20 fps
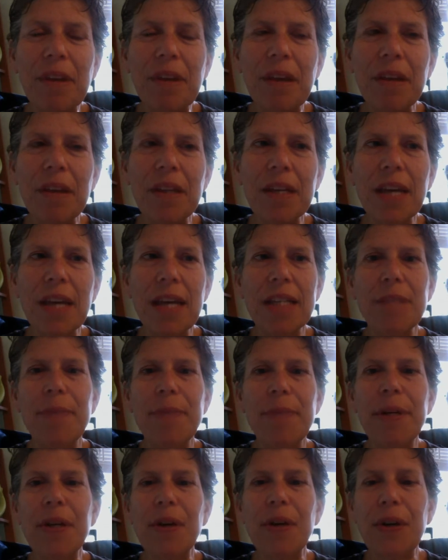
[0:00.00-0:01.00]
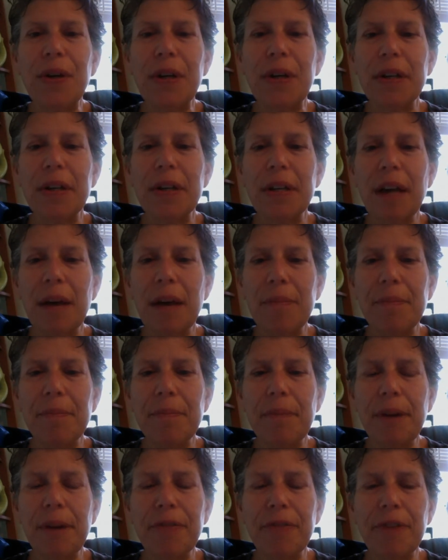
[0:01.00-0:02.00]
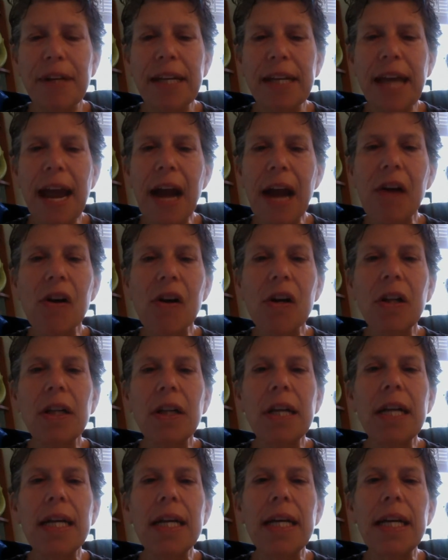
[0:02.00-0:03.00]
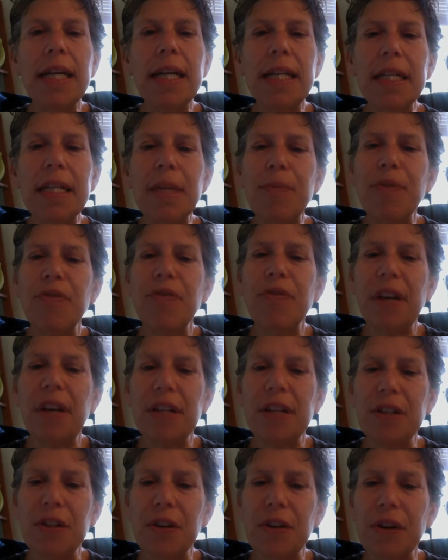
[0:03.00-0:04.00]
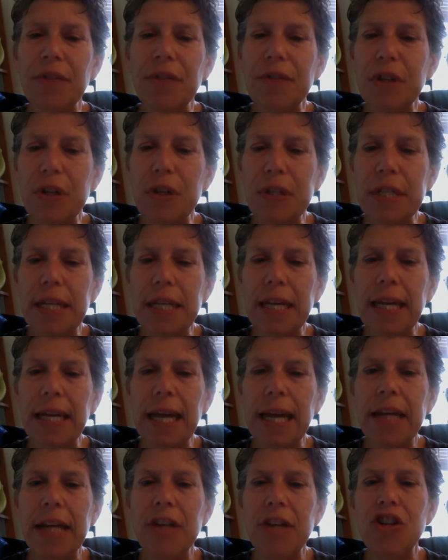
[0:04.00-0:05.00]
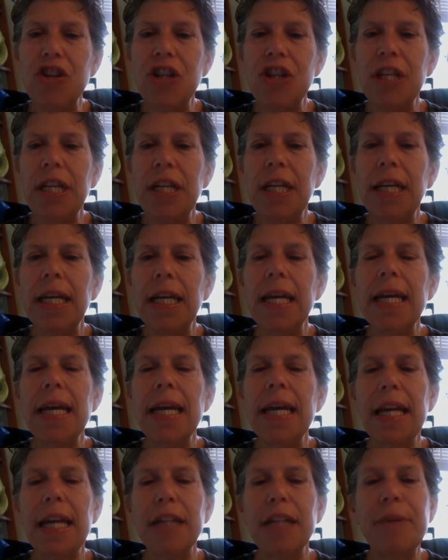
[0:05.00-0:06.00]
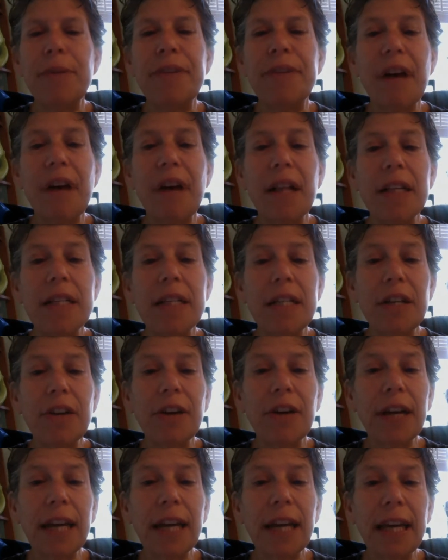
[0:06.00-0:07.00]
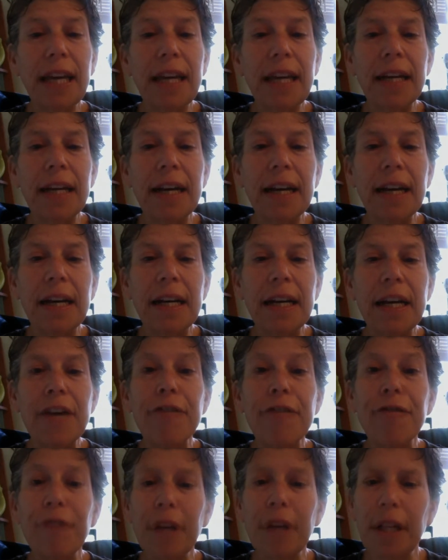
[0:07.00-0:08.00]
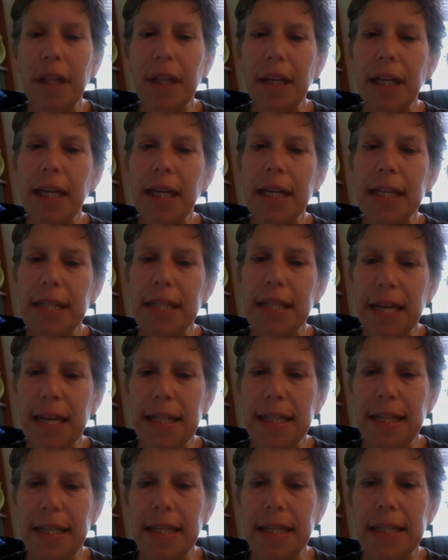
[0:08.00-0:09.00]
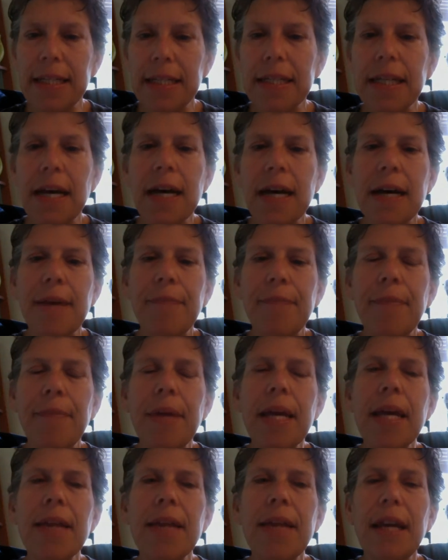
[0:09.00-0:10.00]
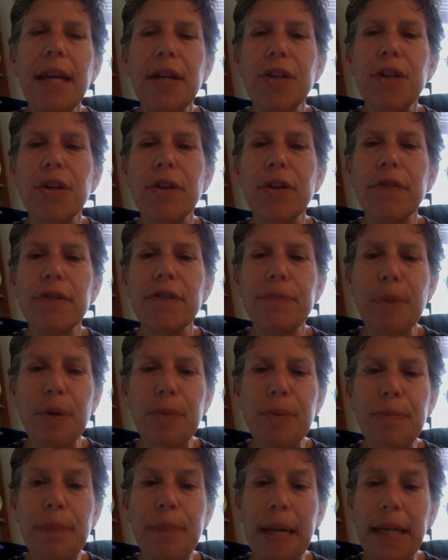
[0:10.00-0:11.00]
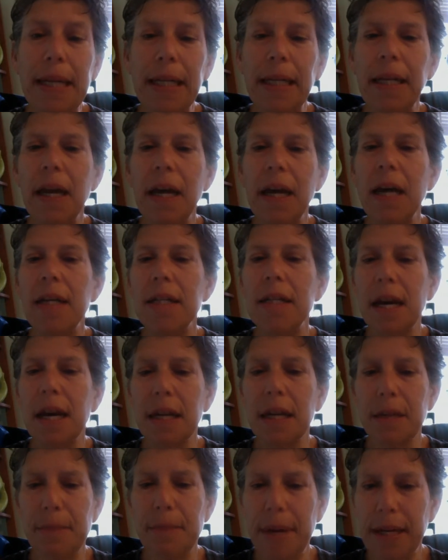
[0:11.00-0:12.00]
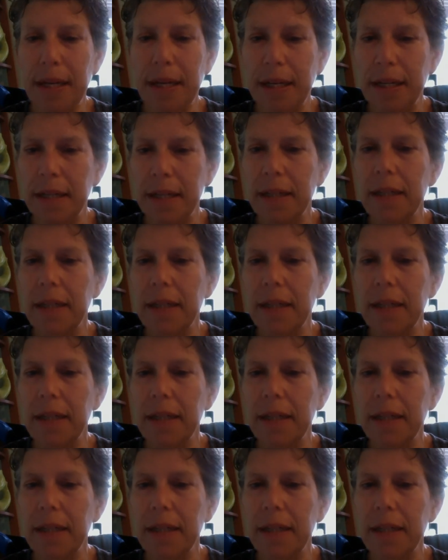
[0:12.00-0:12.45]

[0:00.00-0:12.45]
the guest speaker, my friend Carol, is a professor of nursing, and she has been volunteering in a free clinic in Texas that serves mainly undocumented